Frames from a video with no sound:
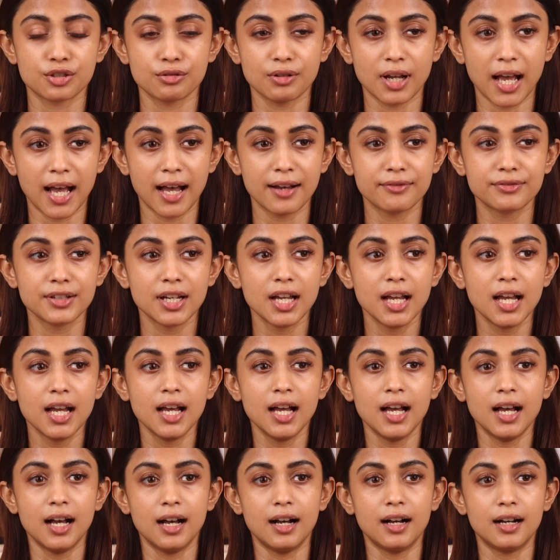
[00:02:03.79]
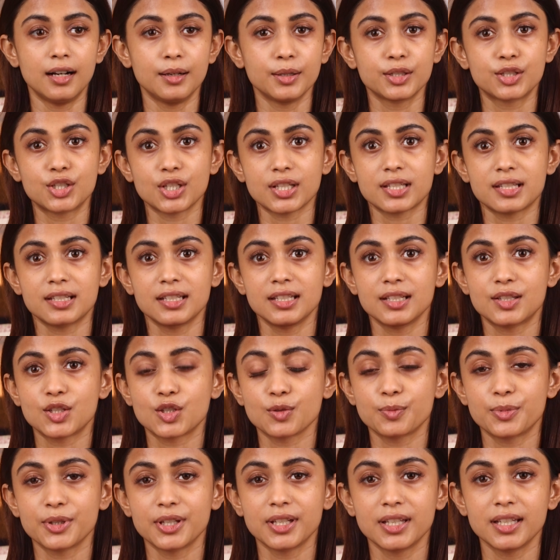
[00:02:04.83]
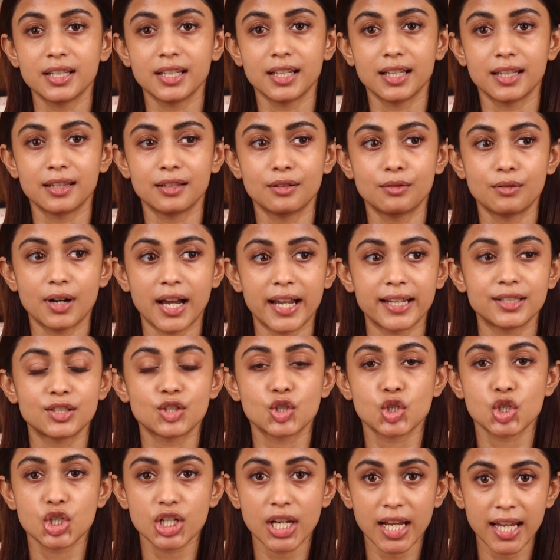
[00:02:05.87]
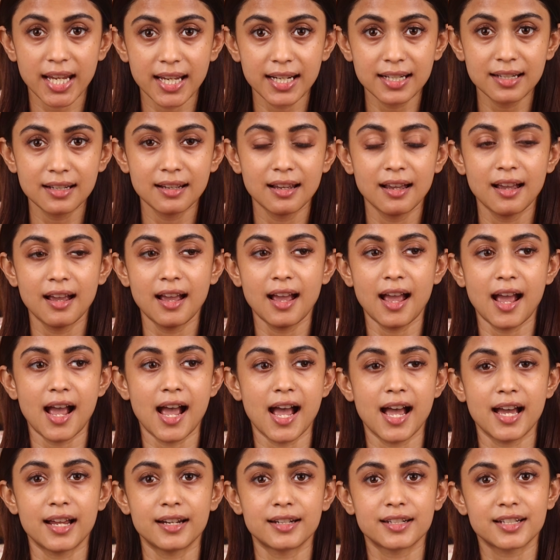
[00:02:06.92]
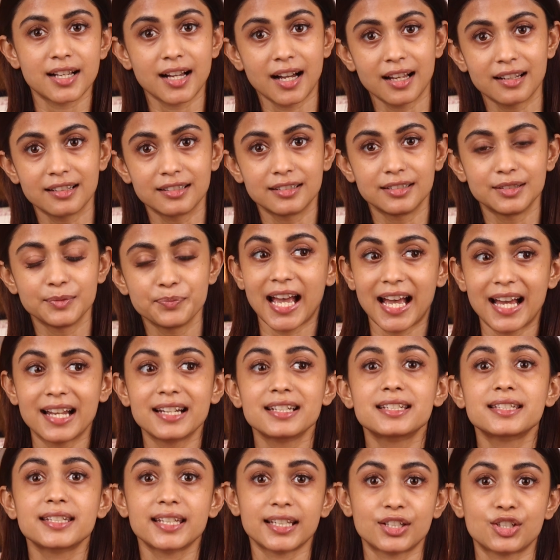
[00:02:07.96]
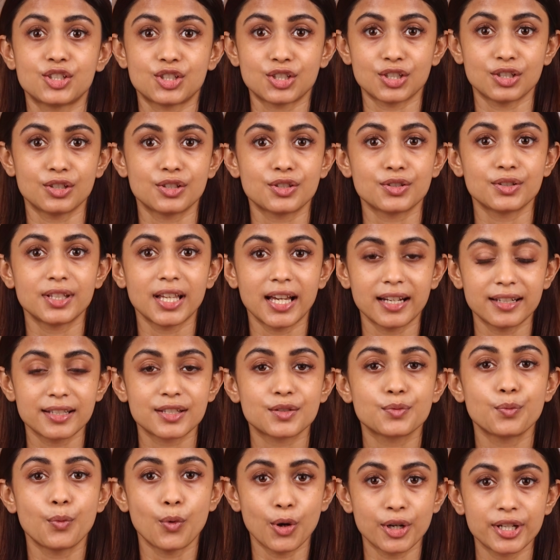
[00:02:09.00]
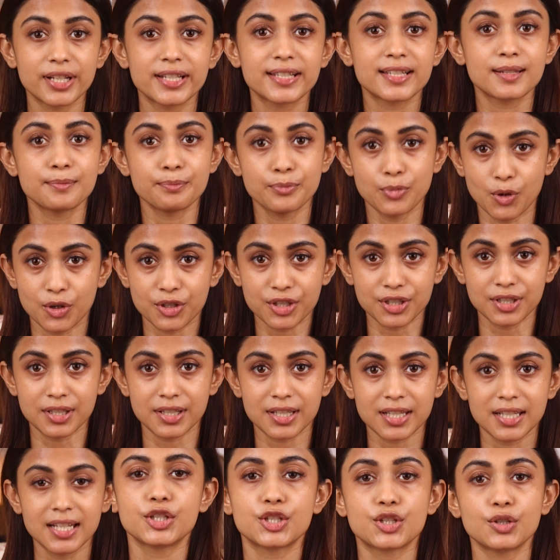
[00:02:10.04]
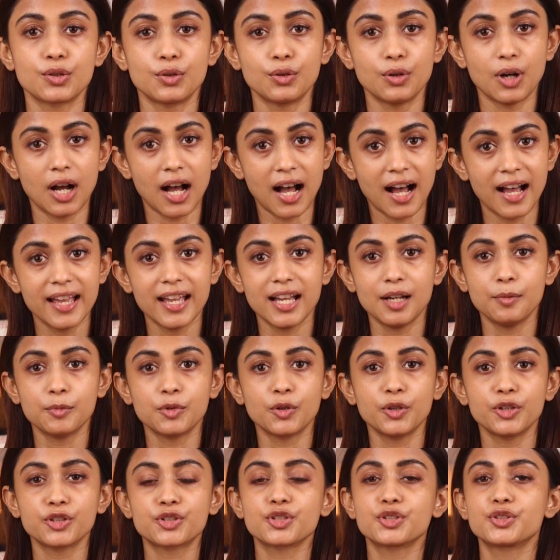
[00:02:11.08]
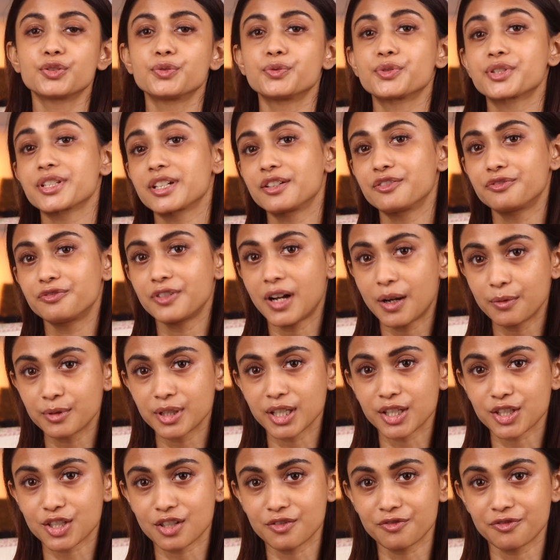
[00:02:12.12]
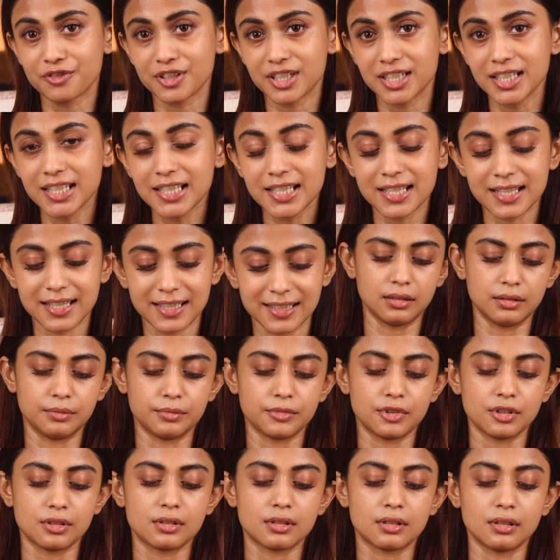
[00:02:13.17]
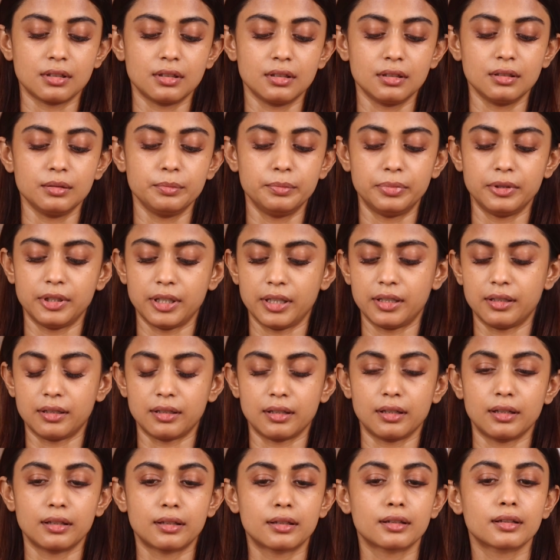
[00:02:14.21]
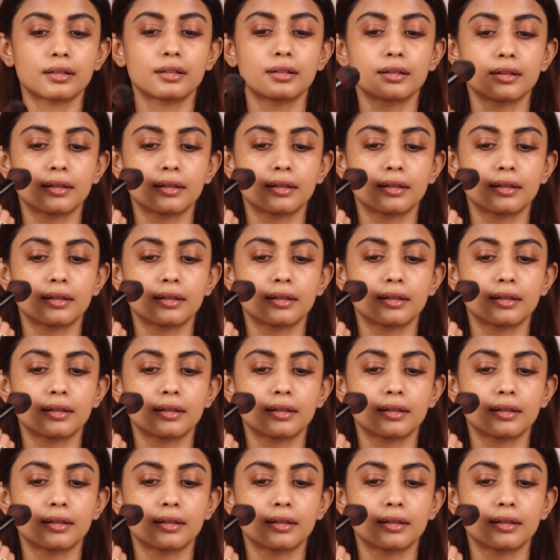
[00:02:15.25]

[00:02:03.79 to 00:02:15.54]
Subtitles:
you have. It just needs to be in the right shade and color and texture, so that is what is important. So I am going to use a foundation first, and I'm just gonna blend it